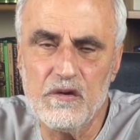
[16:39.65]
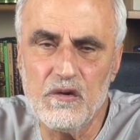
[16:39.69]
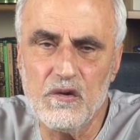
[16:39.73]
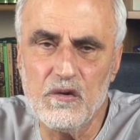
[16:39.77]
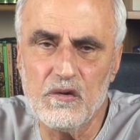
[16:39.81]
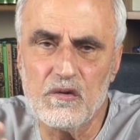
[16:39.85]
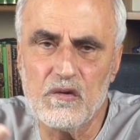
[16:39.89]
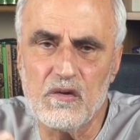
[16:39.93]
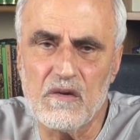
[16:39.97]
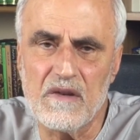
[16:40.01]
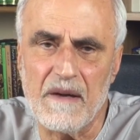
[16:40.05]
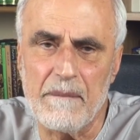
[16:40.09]

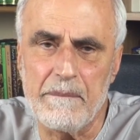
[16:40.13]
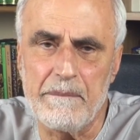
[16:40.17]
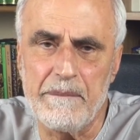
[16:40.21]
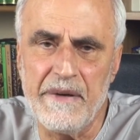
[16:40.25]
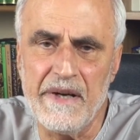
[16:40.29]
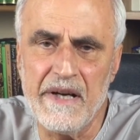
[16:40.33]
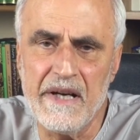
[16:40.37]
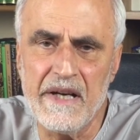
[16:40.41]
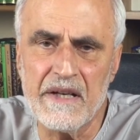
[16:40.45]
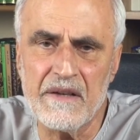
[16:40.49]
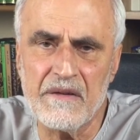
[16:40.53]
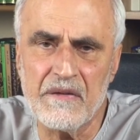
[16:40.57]
due to the
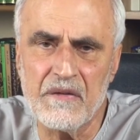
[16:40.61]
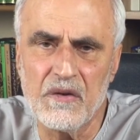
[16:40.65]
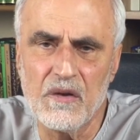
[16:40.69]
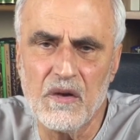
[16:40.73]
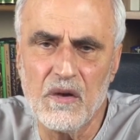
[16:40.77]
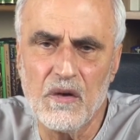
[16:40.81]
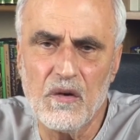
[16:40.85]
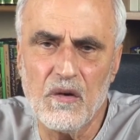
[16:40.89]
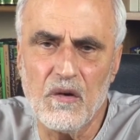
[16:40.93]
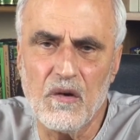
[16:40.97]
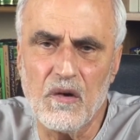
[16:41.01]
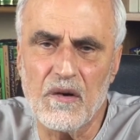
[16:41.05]

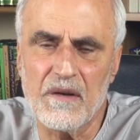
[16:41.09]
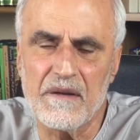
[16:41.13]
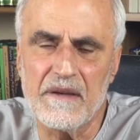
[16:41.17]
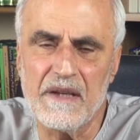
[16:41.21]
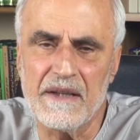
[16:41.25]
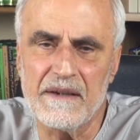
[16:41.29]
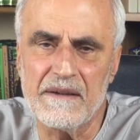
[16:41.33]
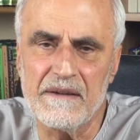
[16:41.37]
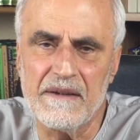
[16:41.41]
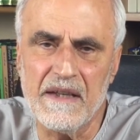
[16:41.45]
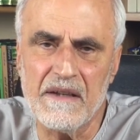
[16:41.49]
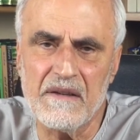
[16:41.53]
birth
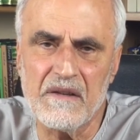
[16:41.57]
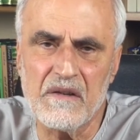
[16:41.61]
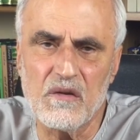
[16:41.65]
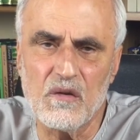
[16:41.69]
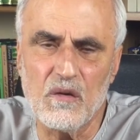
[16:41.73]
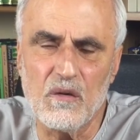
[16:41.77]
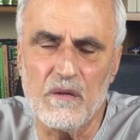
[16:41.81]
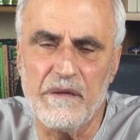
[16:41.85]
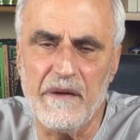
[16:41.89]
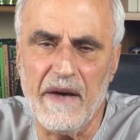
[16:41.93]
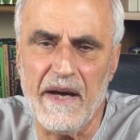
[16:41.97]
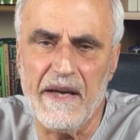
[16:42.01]
or the
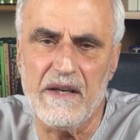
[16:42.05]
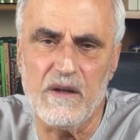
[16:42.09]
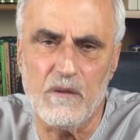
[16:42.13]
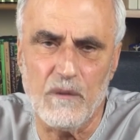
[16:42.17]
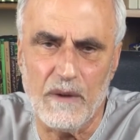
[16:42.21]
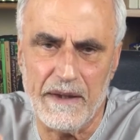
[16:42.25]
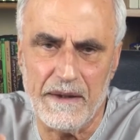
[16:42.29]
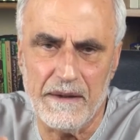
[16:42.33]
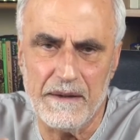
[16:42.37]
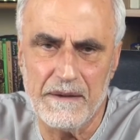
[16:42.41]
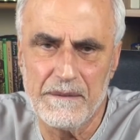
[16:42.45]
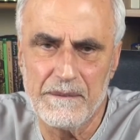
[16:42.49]
death of
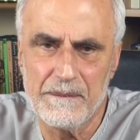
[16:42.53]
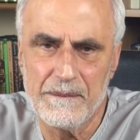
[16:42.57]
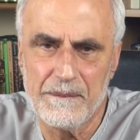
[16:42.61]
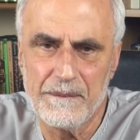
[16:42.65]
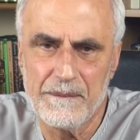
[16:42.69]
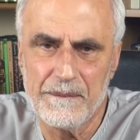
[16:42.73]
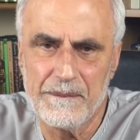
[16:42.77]
anyone.